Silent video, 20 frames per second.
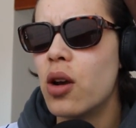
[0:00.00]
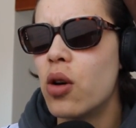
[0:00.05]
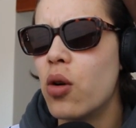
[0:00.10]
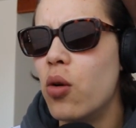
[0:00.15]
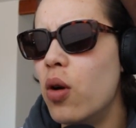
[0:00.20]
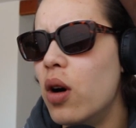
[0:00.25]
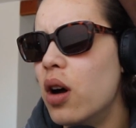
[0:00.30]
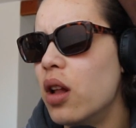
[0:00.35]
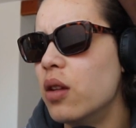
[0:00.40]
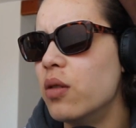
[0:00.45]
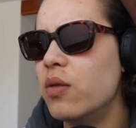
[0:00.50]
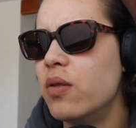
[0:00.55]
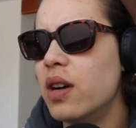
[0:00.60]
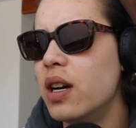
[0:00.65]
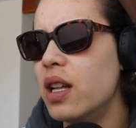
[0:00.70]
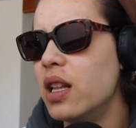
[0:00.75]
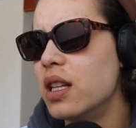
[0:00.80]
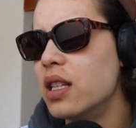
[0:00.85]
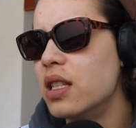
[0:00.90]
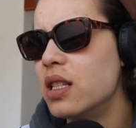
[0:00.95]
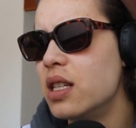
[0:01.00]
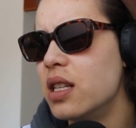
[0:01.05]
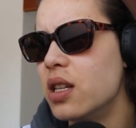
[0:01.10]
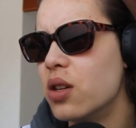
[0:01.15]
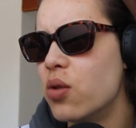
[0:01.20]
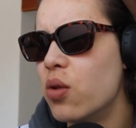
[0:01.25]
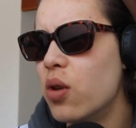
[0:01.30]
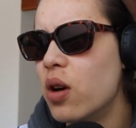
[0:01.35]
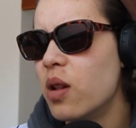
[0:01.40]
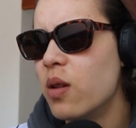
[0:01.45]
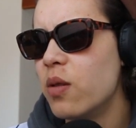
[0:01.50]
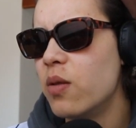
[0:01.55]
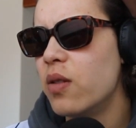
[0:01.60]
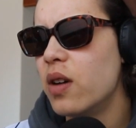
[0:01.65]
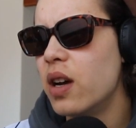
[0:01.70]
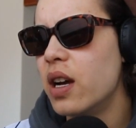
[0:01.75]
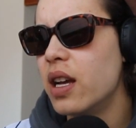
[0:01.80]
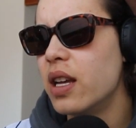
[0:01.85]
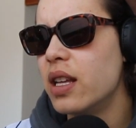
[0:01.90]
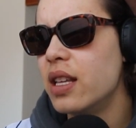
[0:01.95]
qualifying. Let's see, qualify.